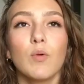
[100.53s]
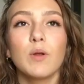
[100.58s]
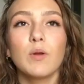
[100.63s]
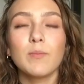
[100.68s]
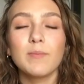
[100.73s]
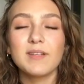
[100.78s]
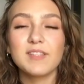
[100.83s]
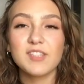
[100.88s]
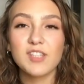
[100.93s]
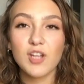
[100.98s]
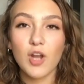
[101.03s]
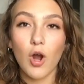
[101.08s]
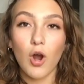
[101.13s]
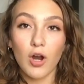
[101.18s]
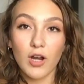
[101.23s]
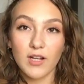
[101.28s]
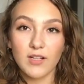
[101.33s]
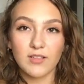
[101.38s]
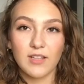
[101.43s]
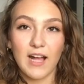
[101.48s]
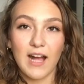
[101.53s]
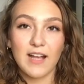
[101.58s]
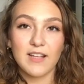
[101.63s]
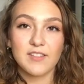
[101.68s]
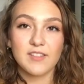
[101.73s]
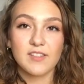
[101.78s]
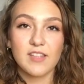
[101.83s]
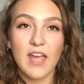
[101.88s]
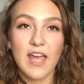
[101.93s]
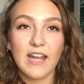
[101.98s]
We were missing art
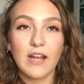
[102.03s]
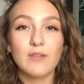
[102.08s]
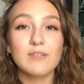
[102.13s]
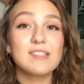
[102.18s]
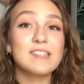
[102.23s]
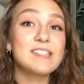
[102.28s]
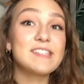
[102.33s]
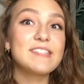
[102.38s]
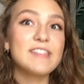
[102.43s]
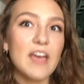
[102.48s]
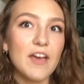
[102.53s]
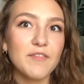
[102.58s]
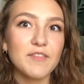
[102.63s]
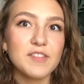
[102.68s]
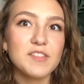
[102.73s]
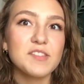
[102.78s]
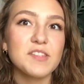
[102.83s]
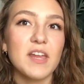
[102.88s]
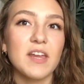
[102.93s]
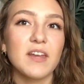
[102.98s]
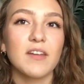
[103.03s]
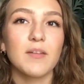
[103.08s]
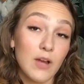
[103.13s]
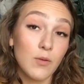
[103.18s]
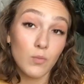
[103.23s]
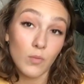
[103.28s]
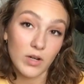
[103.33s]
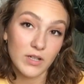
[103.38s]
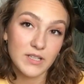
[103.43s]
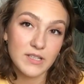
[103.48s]
class, and I was devastated. I
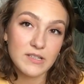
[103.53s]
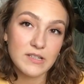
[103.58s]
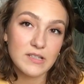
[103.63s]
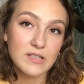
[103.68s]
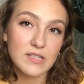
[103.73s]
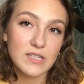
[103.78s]
wanted to